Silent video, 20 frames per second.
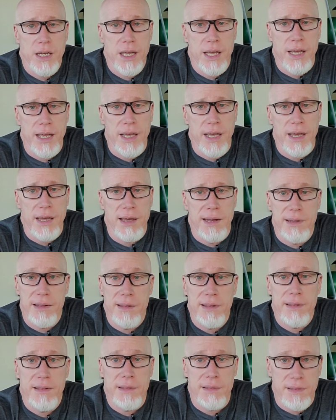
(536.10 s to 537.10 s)

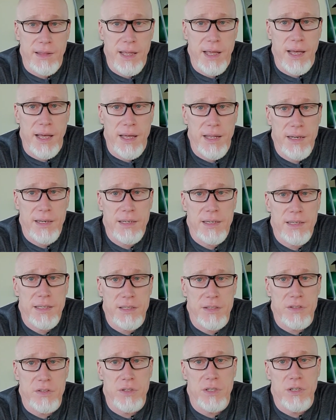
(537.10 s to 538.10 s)
And that
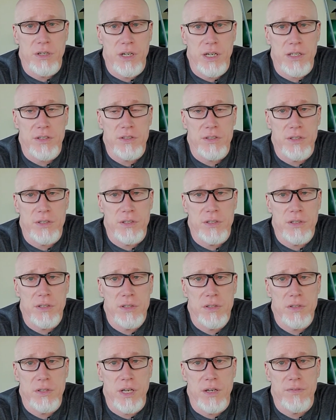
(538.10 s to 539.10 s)
is your introduction
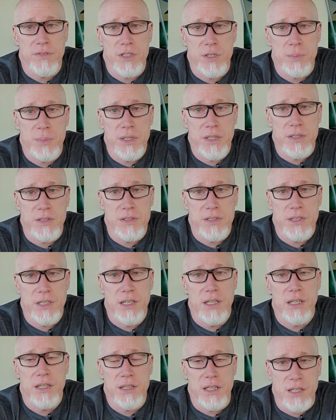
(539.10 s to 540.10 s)
to FTPs.
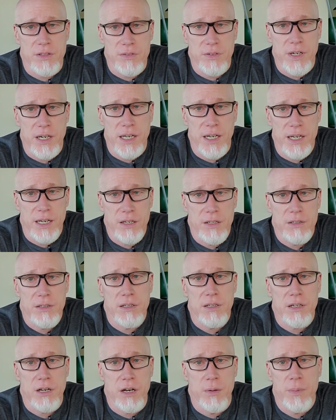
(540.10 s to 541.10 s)
Thanks for hanging
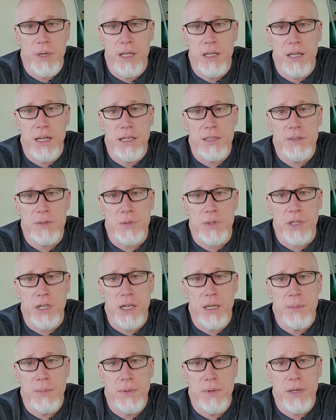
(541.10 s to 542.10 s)
out. Comment, like,
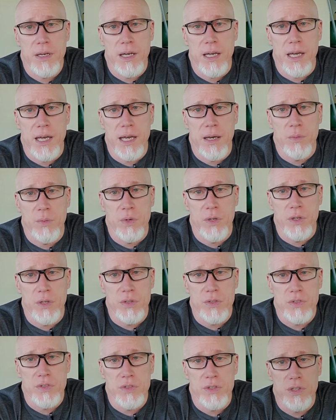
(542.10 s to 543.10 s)
subscribe, and
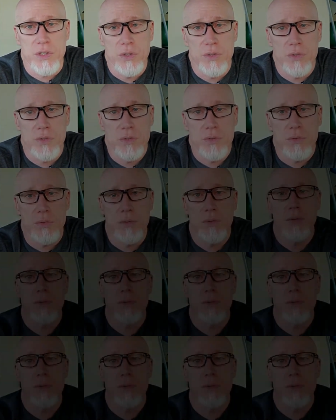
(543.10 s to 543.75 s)
we'll see you soon.